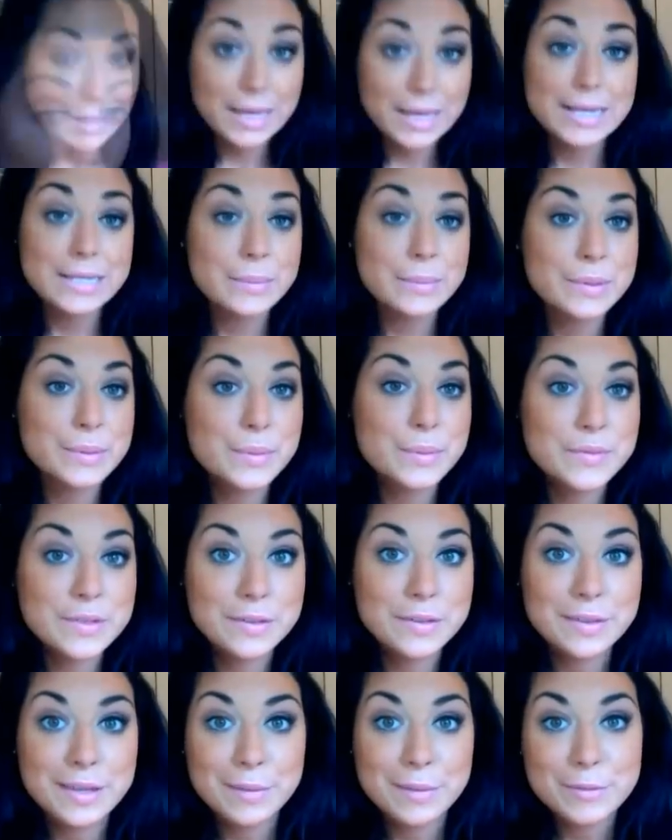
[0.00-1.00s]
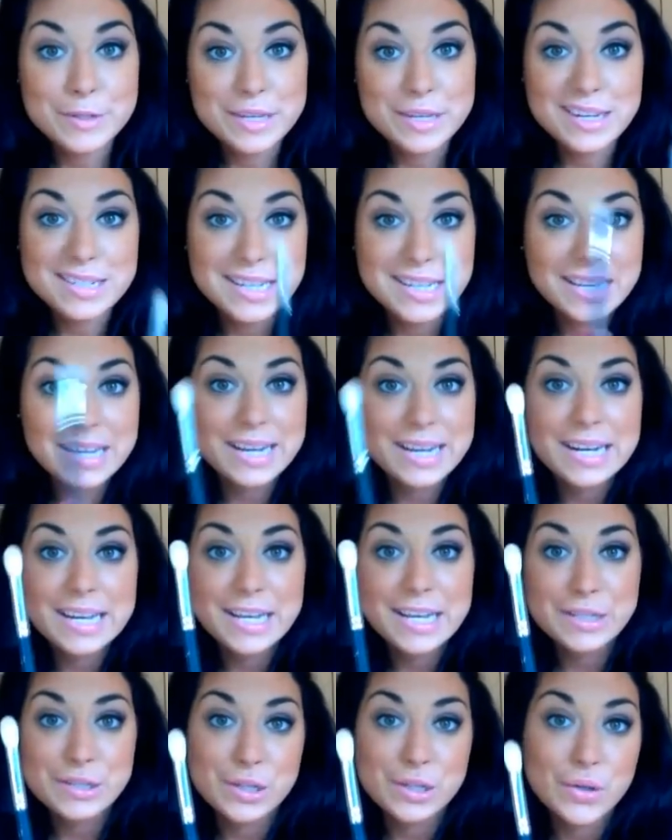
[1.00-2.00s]
Okay, so once we've done that, I'm just going to take a
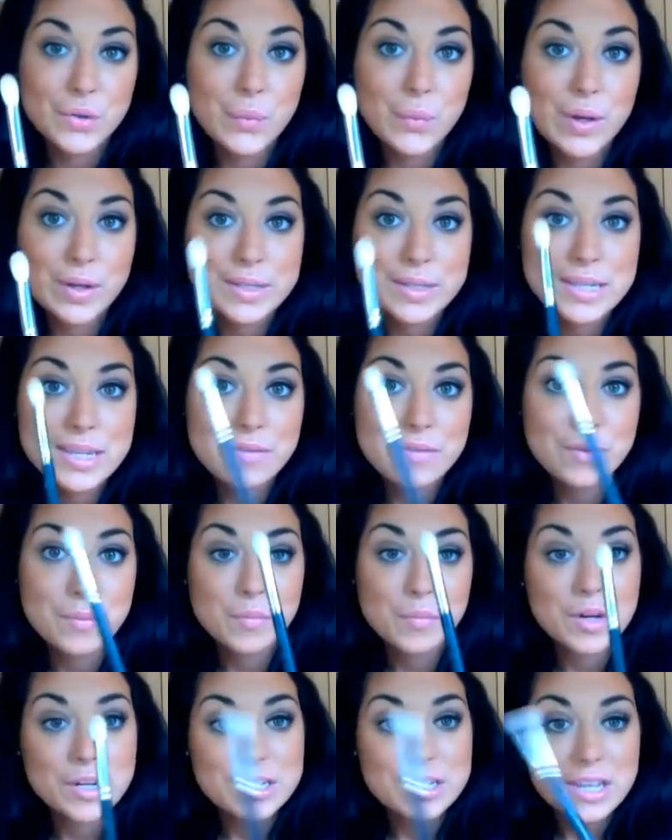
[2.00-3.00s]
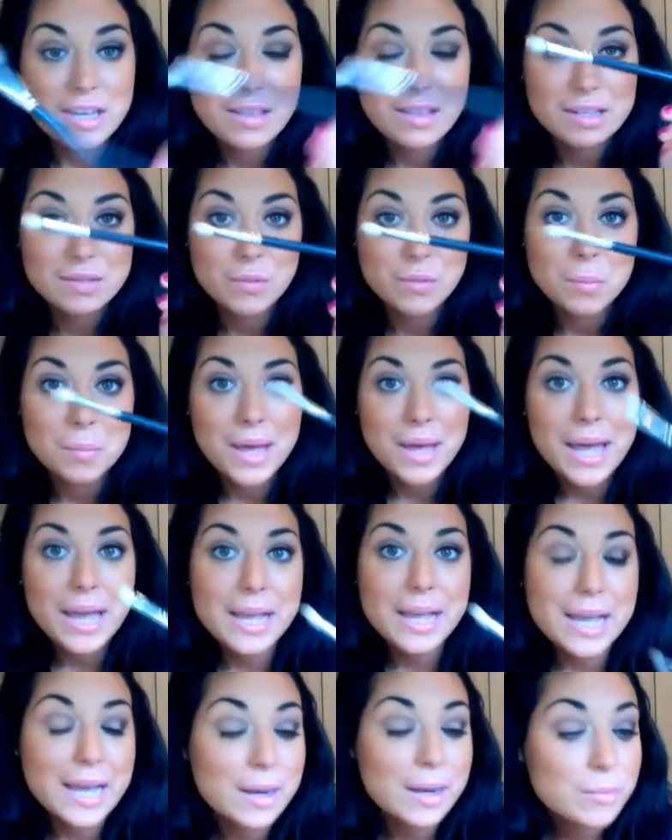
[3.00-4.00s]
clean 217 brush there, that's from
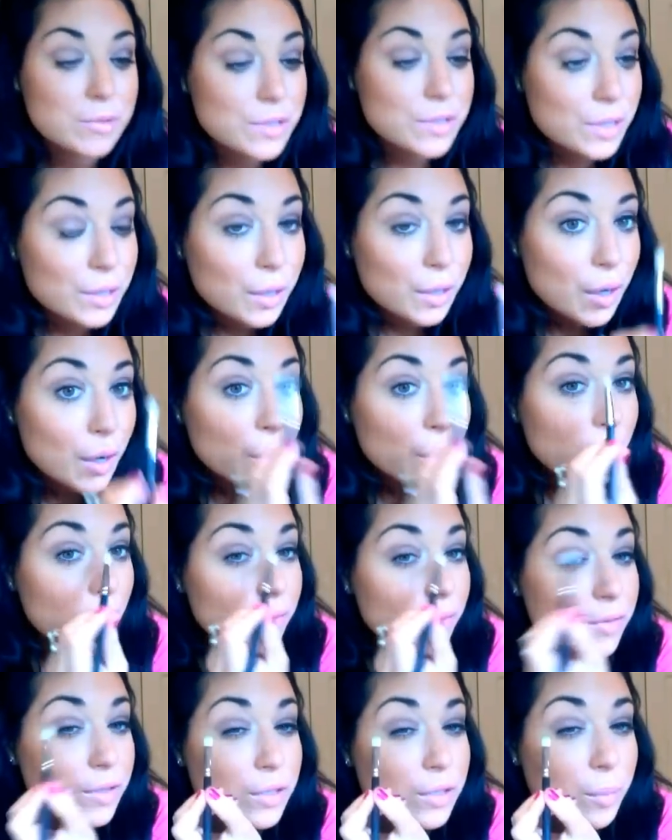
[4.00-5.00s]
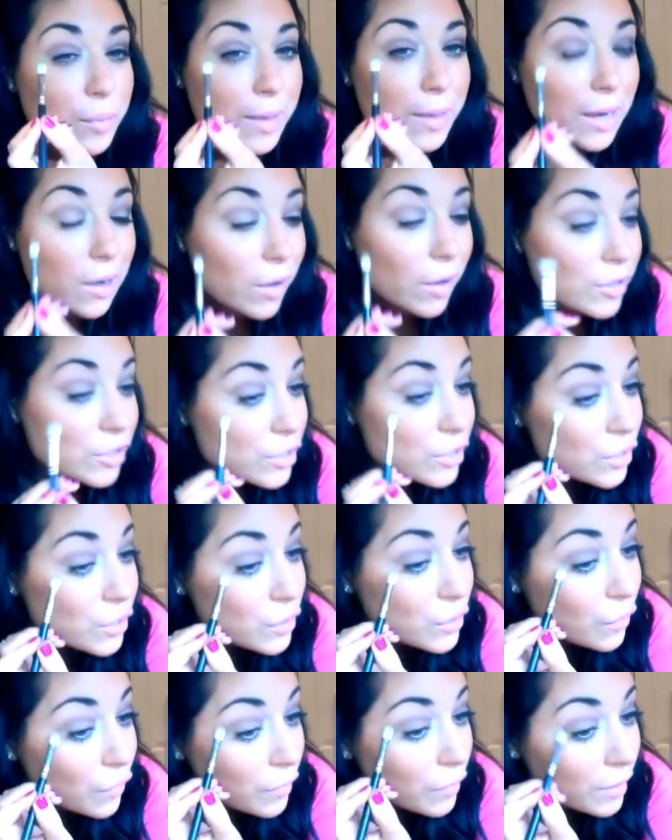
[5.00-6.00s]
MAC, and I'm just going to go over the top of that line just to
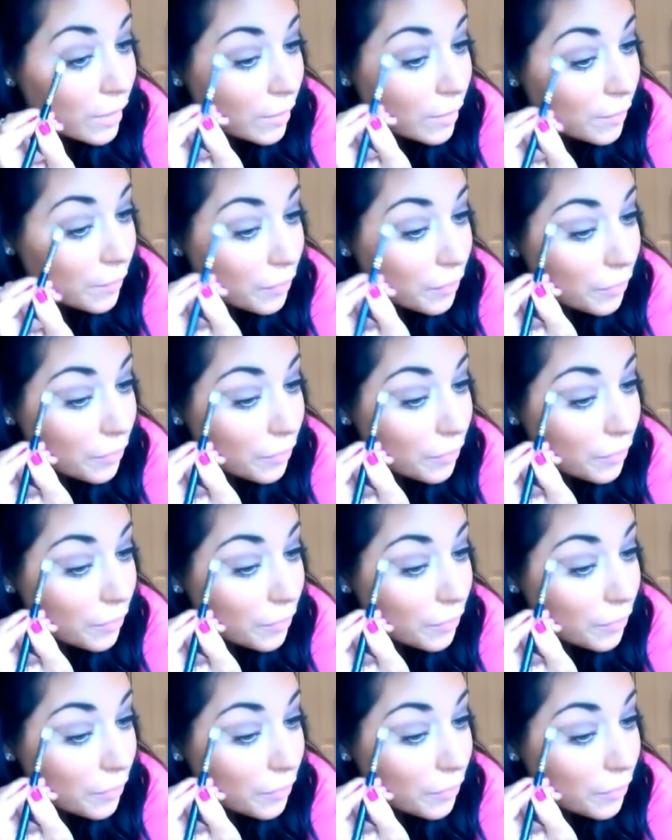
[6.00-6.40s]
soften it.